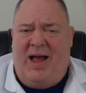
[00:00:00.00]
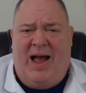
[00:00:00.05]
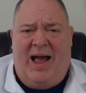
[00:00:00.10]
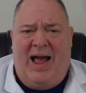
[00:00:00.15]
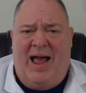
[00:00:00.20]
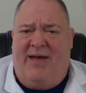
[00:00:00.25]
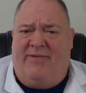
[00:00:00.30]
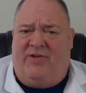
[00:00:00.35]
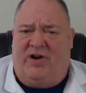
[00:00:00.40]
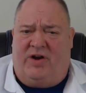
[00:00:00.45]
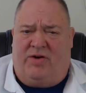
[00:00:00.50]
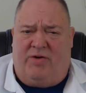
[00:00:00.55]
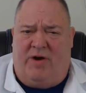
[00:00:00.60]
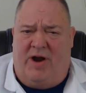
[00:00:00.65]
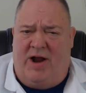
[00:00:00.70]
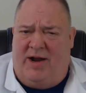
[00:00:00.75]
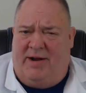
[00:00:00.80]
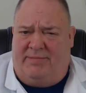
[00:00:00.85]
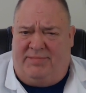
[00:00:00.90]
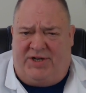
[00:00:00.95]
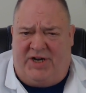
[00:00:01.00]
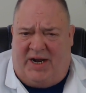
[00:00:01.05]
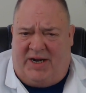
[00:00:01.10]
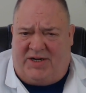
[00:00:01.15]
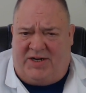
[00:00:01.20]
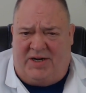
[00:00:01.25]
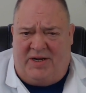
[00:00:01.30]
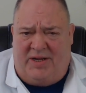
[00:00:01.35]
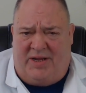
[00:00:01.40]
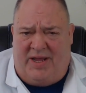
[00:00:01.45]
I have a great
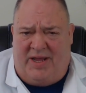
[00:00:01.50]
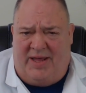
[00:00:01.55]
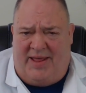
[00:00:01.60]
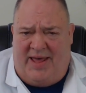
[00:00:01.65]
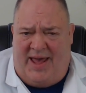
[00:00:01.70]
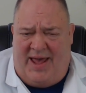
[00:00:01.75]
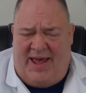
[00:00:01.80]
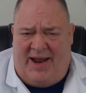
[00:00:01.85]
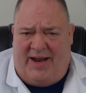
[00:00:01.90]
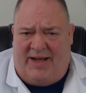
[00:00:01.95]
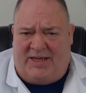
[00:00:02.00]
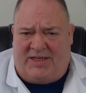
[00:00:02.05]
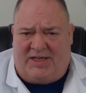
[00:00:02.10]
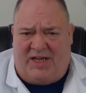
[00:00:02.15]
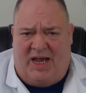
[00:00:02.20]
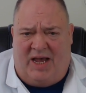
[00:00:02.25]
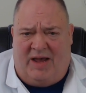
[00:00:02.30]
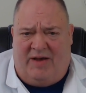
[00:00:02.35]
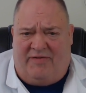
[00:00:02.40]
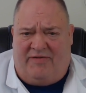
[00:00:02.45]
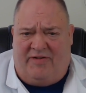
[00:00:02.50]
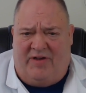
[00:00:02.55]
objection to the NSF